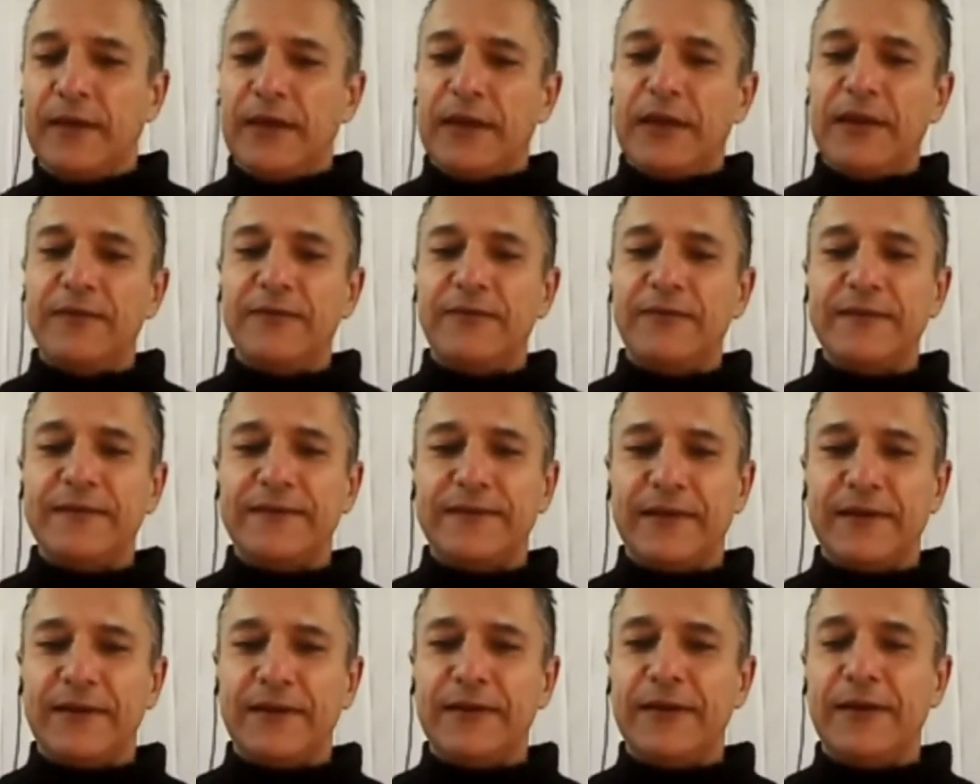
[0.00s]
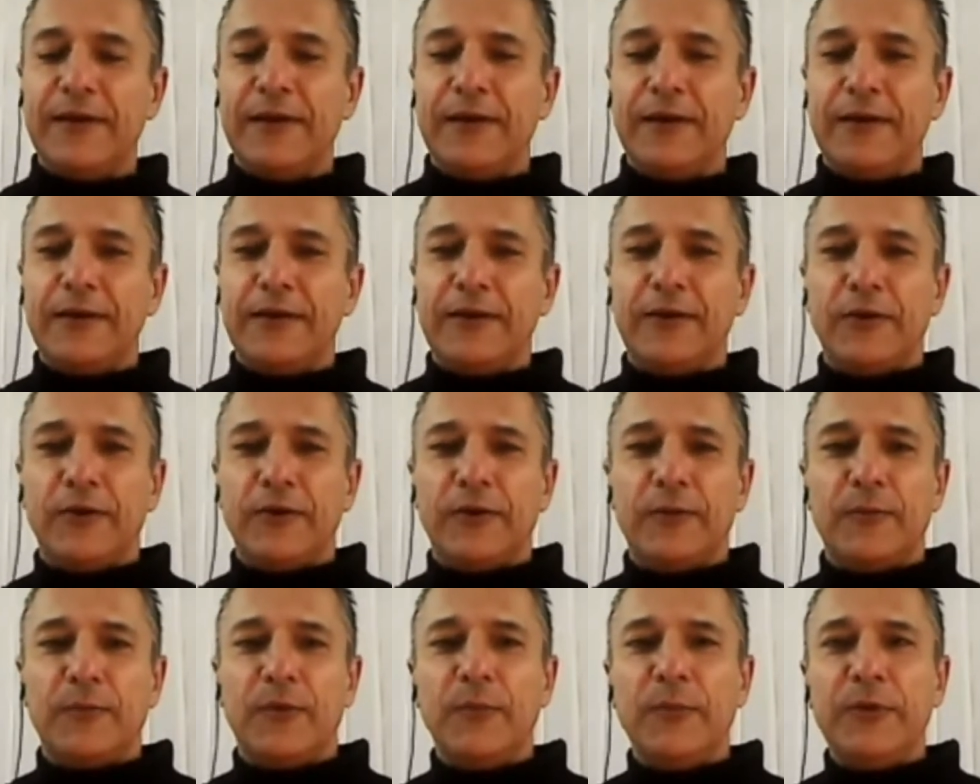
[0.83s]
Eva said,
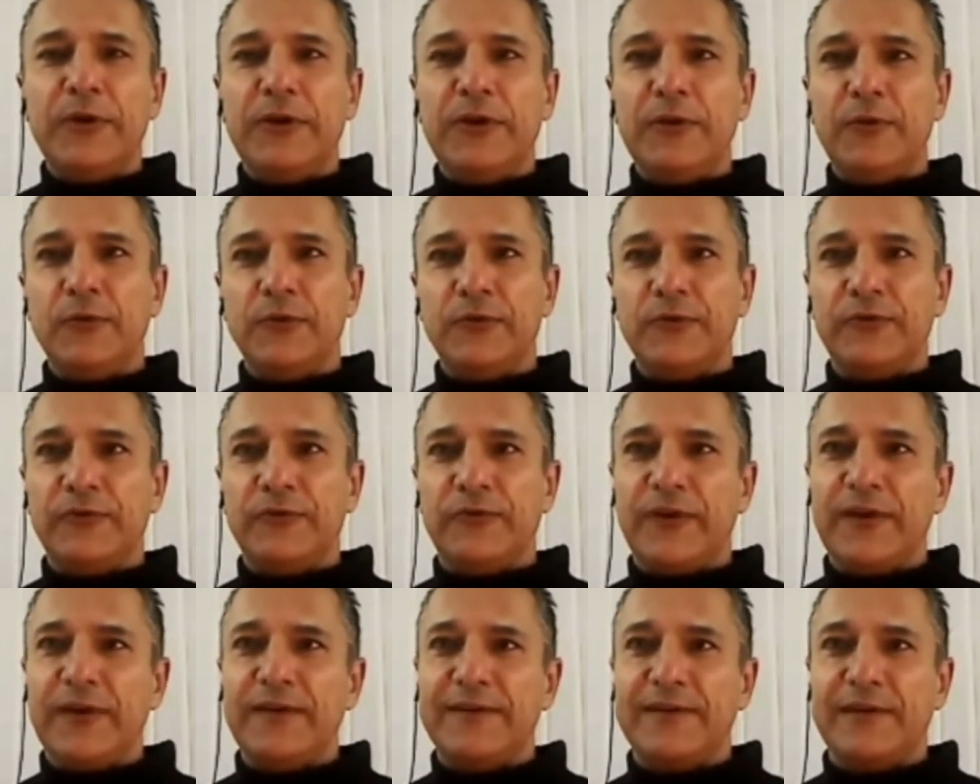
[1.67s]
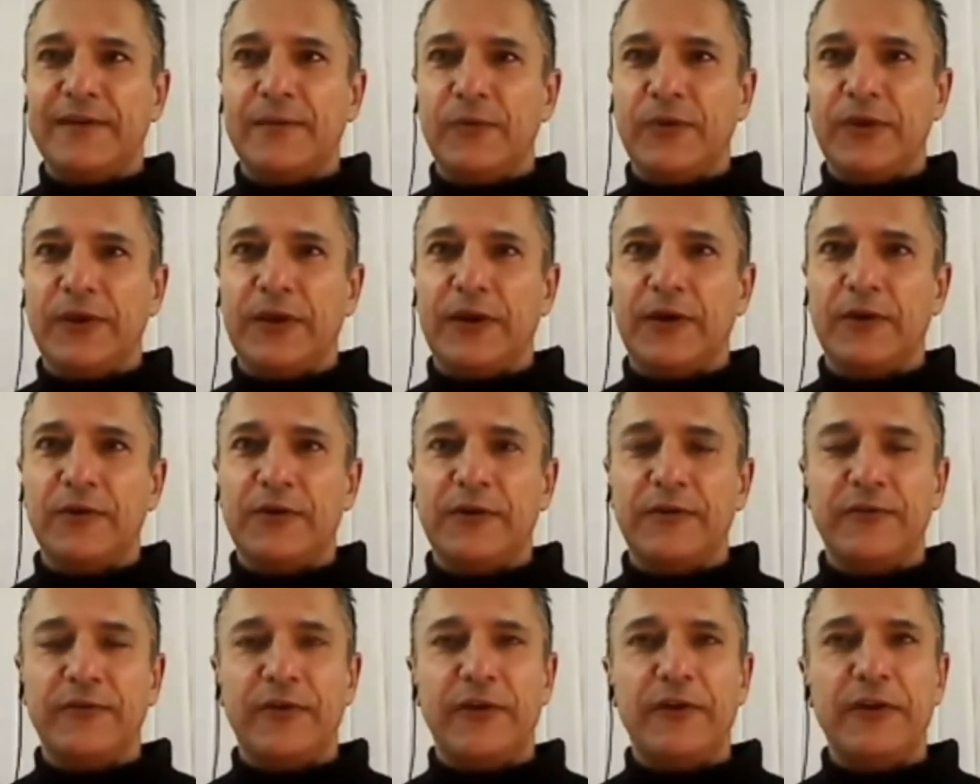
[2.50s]
the moment you want to find something out,
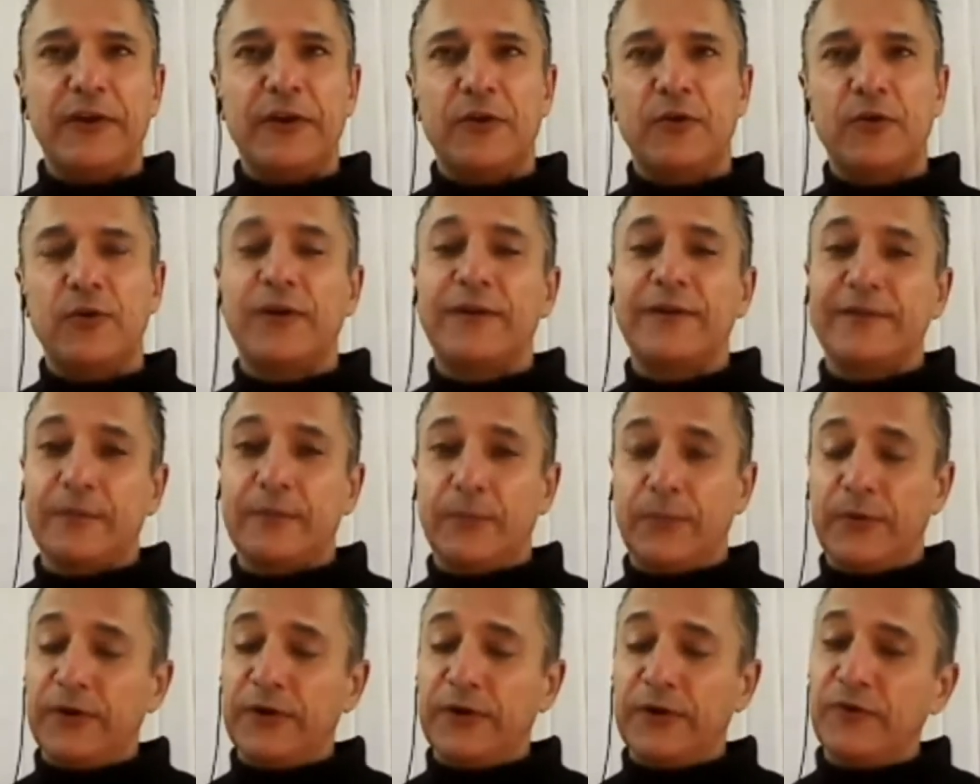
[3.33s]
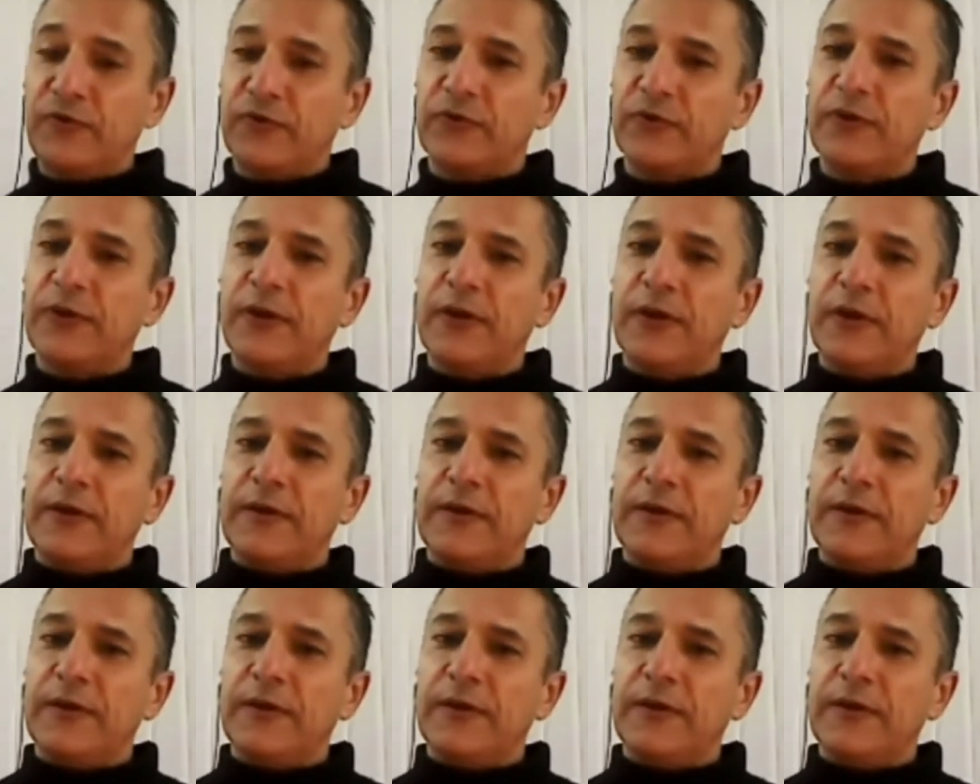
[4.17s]
you're very good as a person